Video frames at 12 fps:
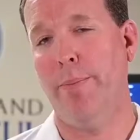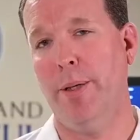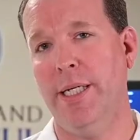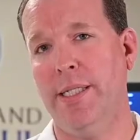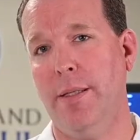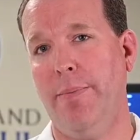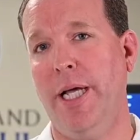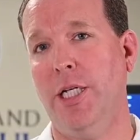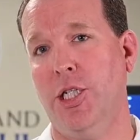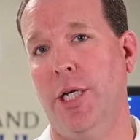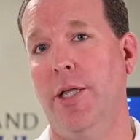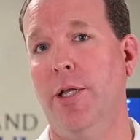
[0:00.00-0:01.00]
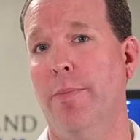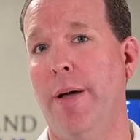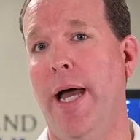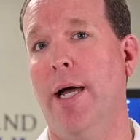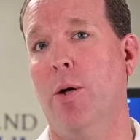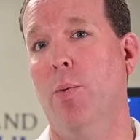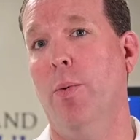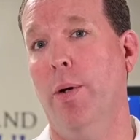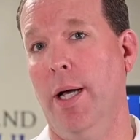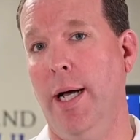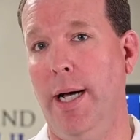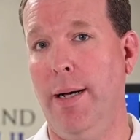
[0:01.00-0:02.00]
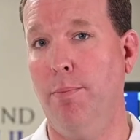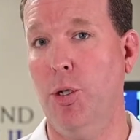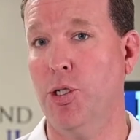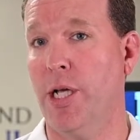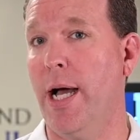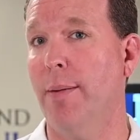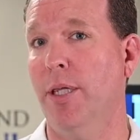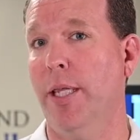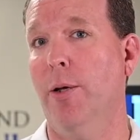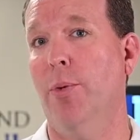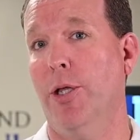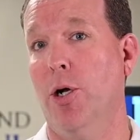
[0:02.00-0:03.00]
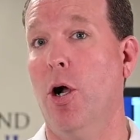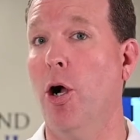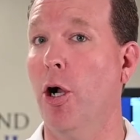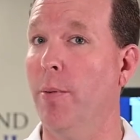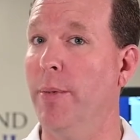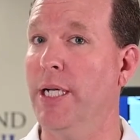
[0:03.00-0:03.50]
place the patient on their back, most commonly with their arm